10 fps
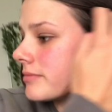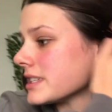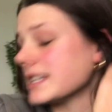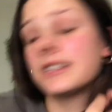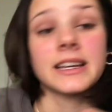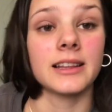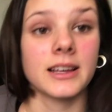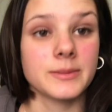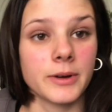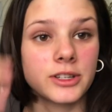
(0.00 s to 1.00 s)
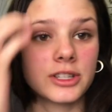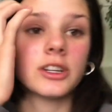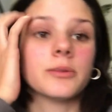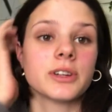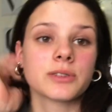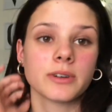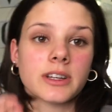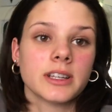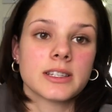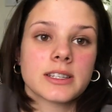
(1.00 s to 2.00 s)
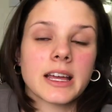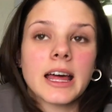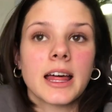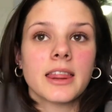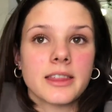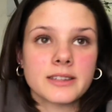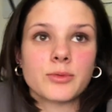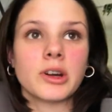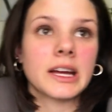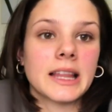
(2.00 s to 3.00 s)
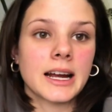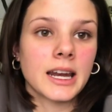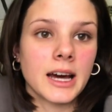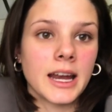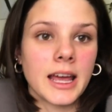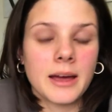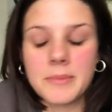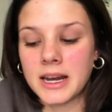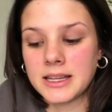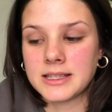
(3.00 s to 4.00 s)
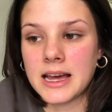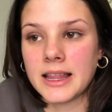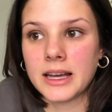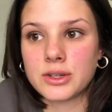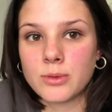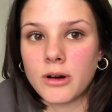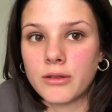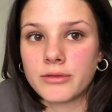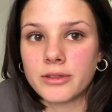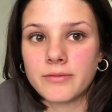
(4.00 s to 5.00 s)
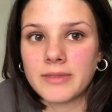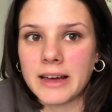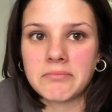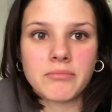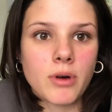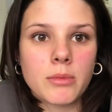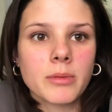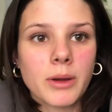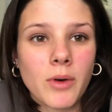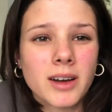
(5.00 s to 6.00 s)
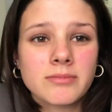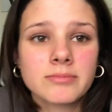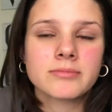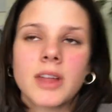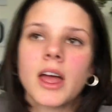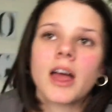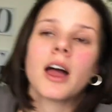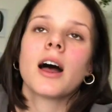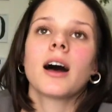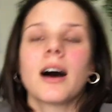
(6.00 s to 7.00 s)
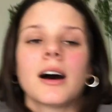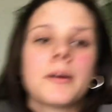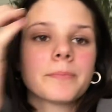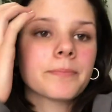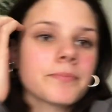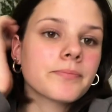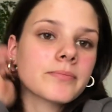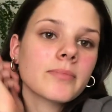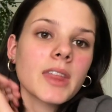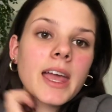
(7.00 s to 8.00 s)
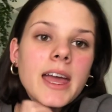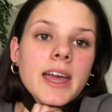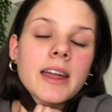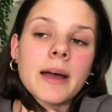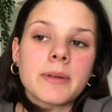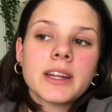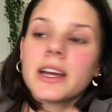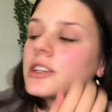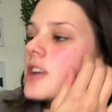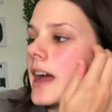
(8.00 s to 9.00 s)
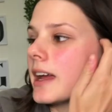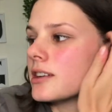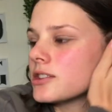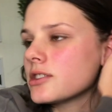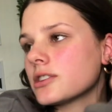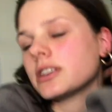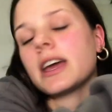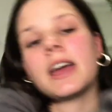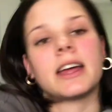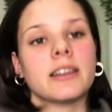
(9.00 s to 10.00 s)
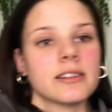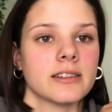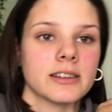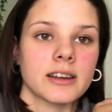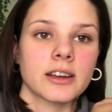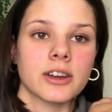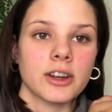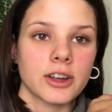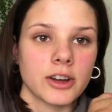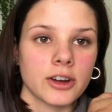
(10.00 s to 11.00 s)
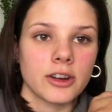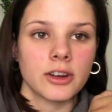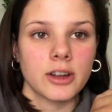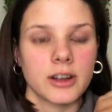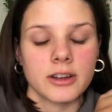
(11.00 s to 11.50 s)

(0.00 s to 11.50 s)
since I last spoke to you, which was this morning at like 9 a.m. and is now like 12, like probably 1. Um, and I'm gonna get changed and gonna go